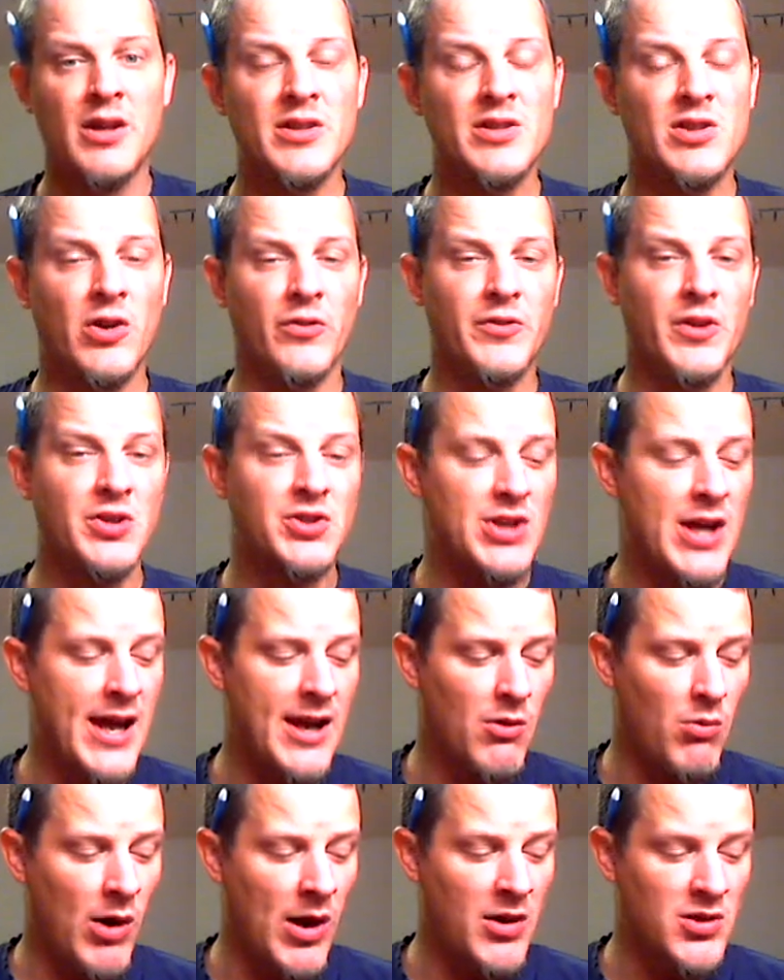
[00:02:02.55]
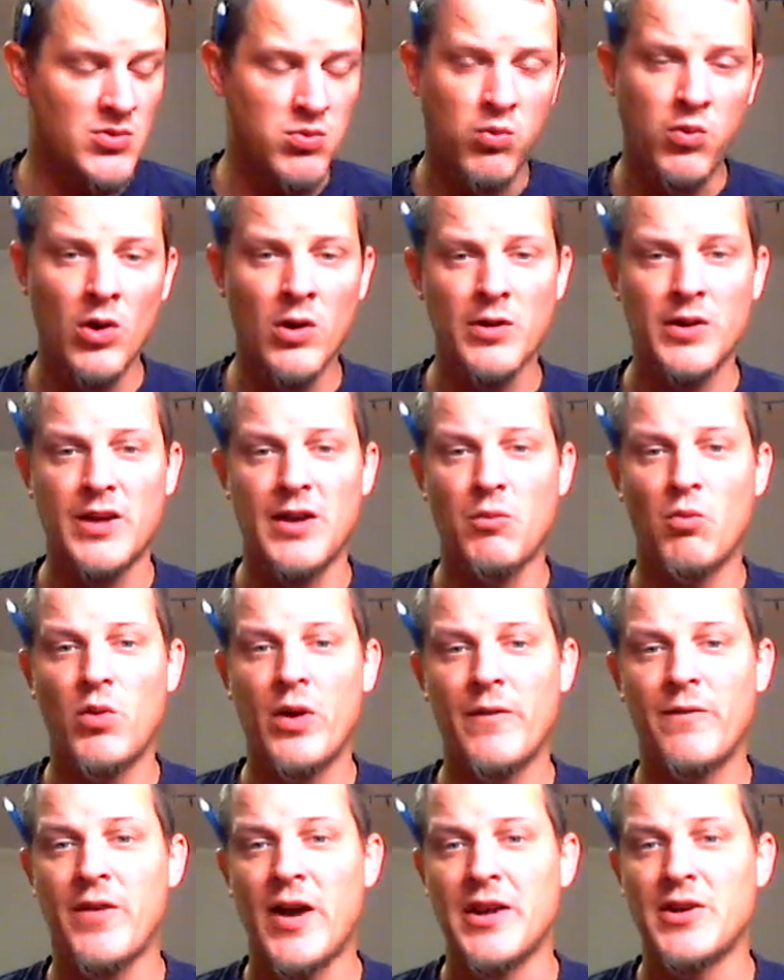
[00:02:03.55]
So if the Jaguars were
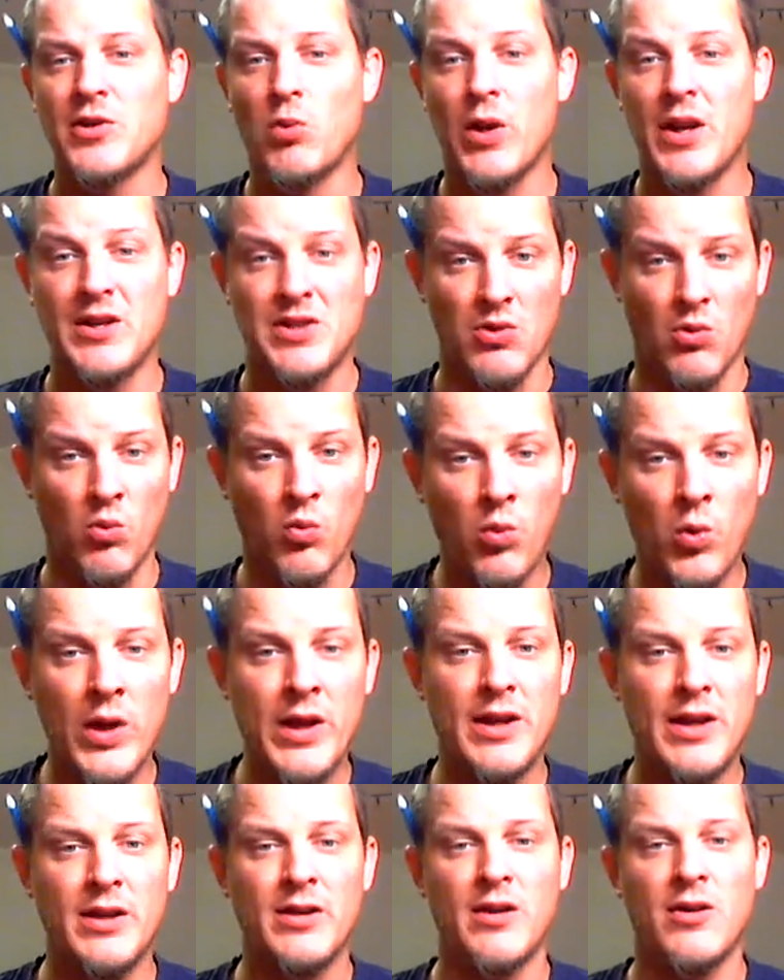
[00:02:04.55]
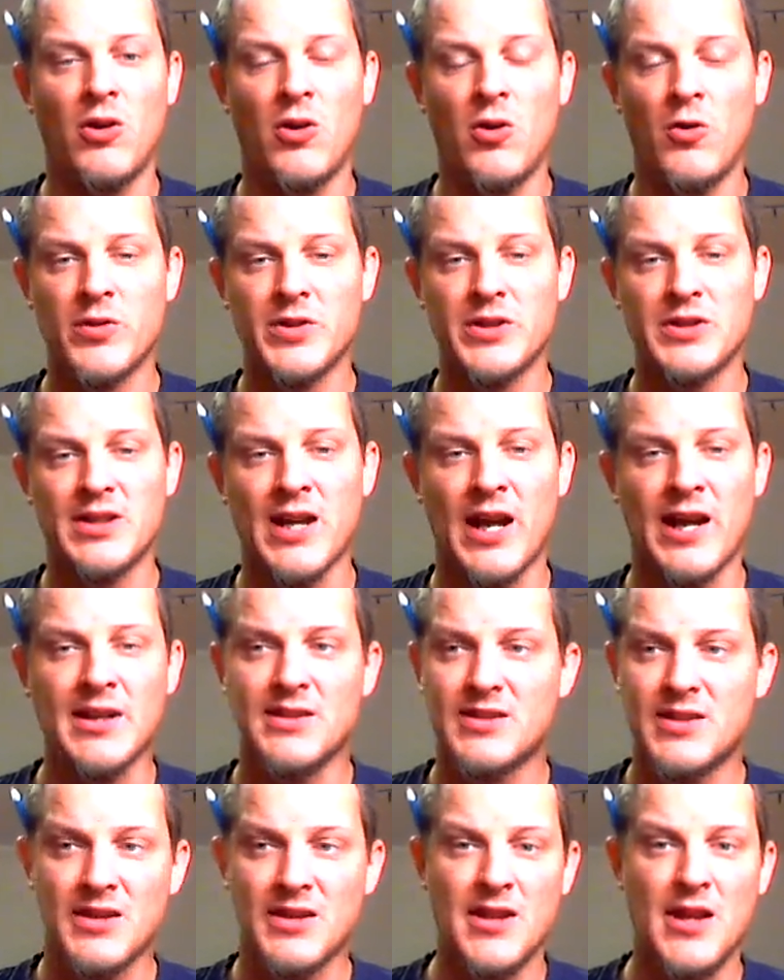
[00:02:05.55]
to find a way to win over the
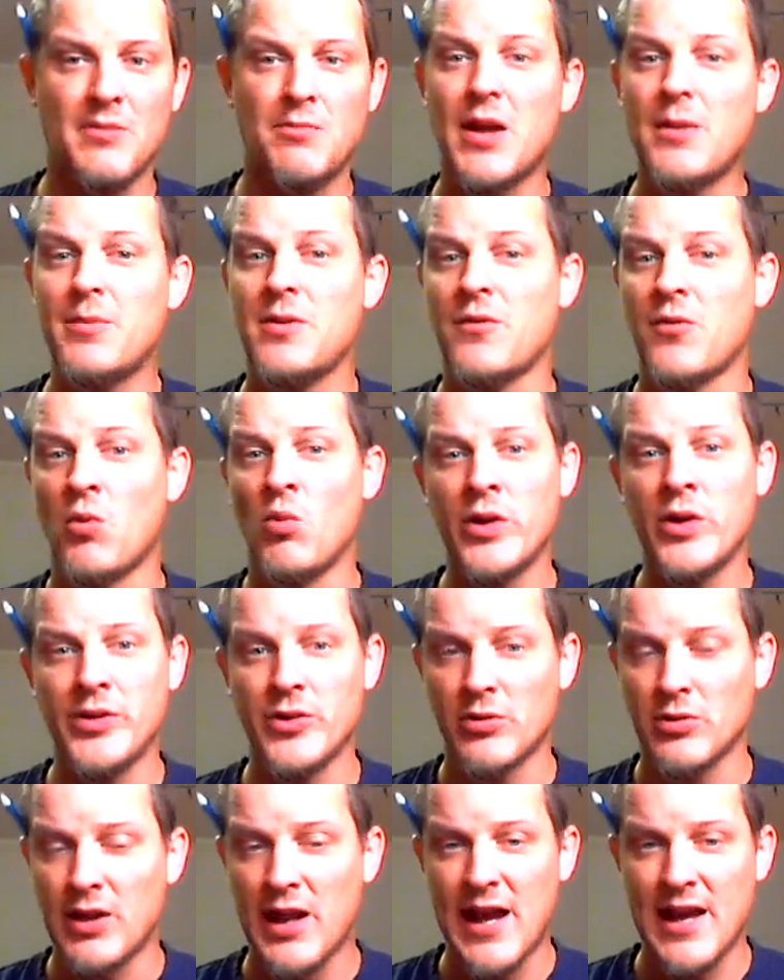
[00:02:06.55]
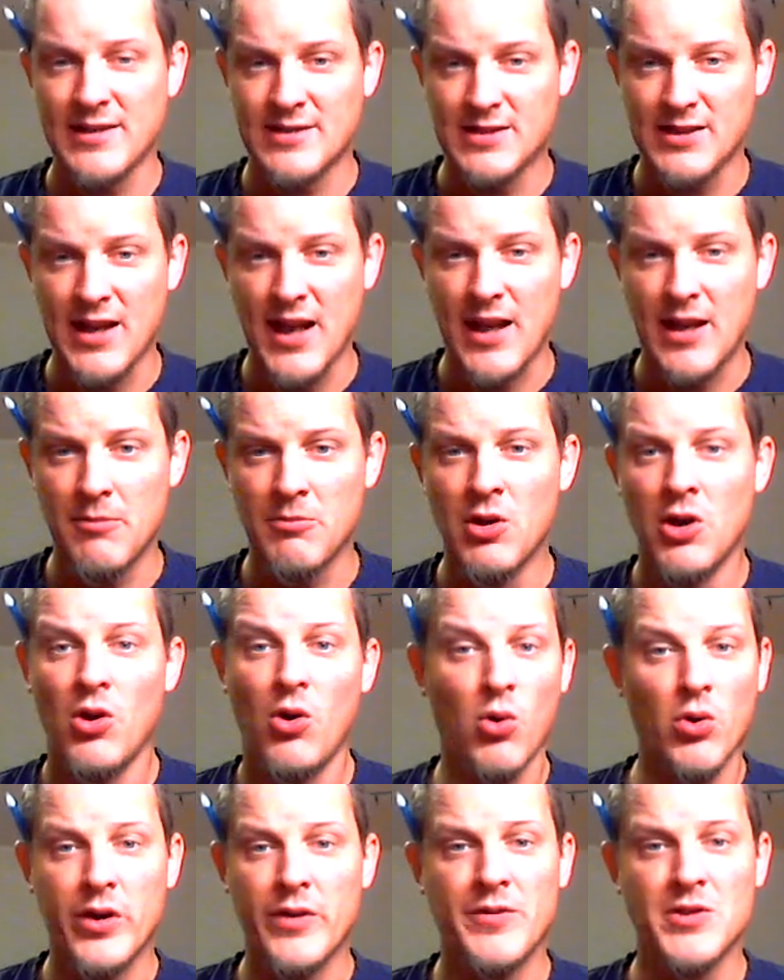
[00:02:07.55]
Titans and then maybe even win their last game,
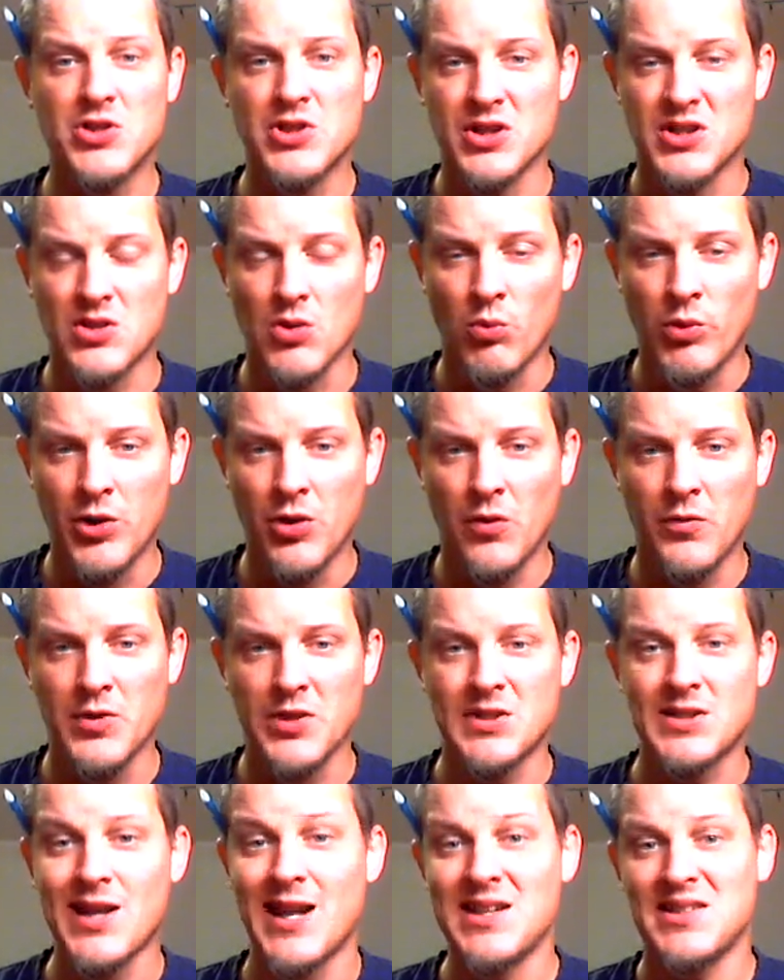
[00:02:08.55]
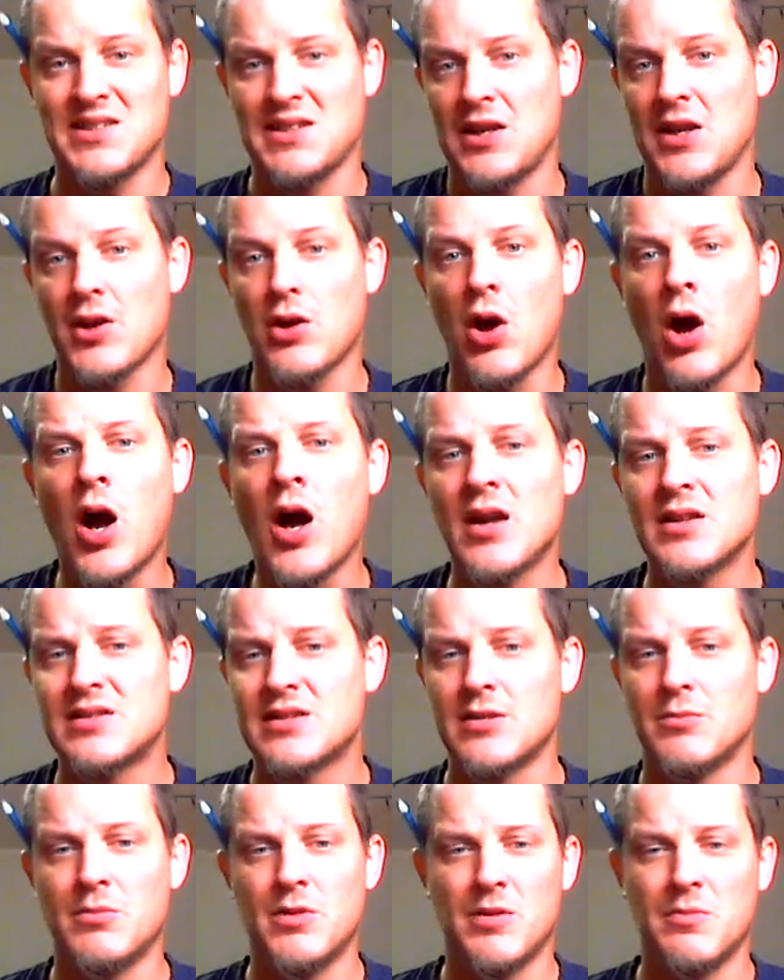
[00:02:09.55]
or even just the win over the Titans, and it
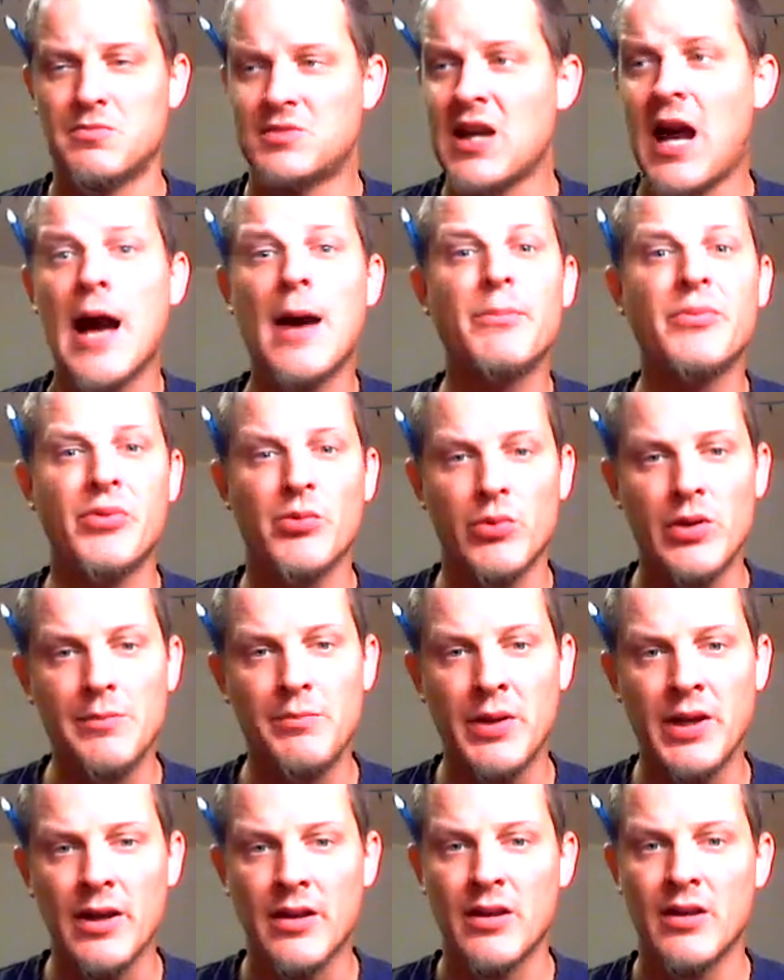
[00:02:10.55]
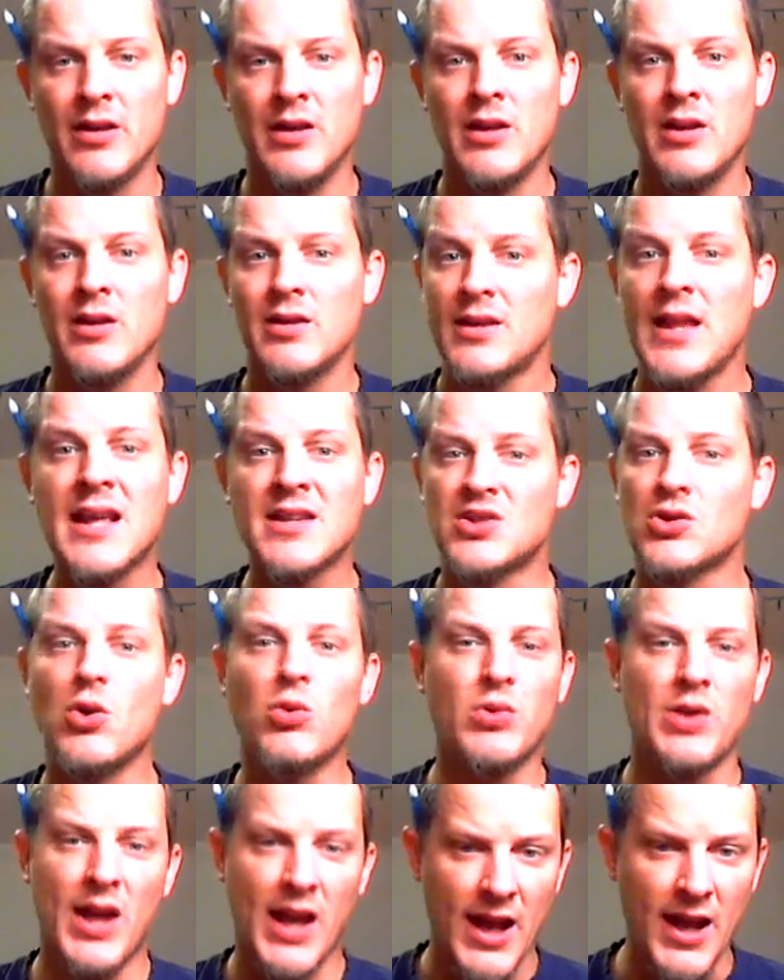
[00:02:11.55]
cost them a top three pick, that's
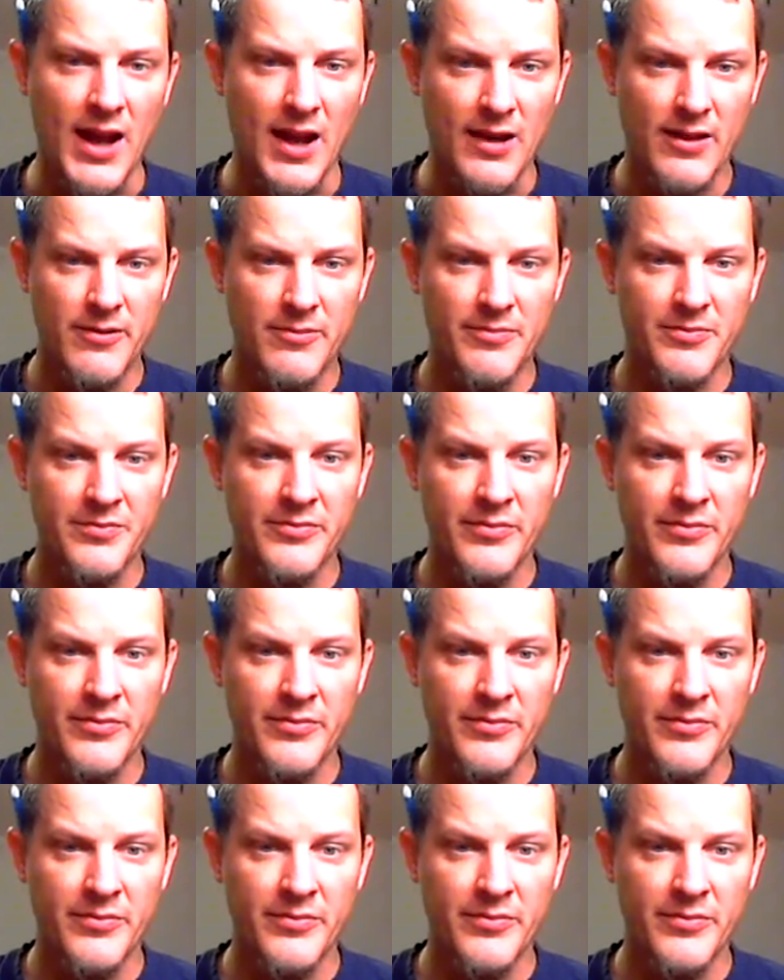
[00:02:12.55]
okay.